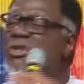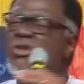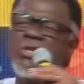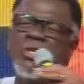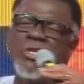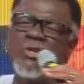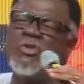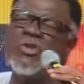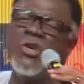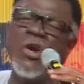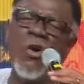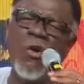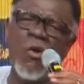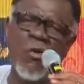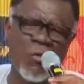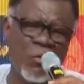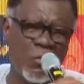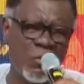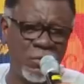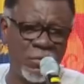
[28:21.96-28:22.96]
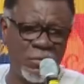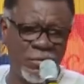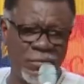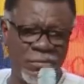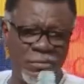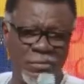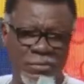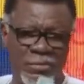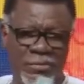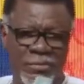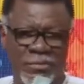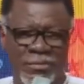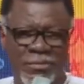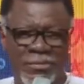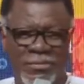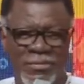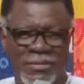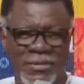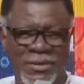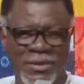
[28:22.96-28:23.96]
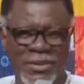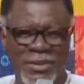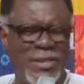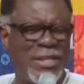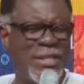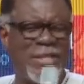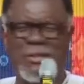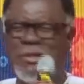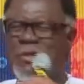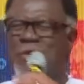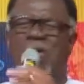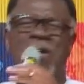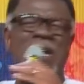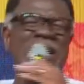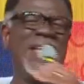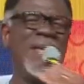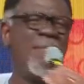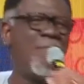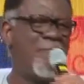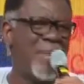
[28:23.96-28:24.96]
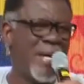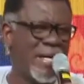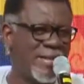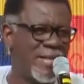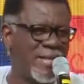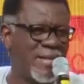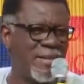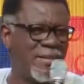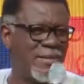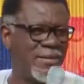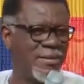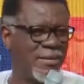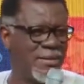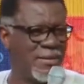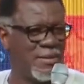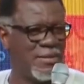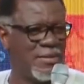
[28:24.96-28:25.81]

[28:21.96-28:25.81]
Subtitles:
what did you know? You didn't know any better.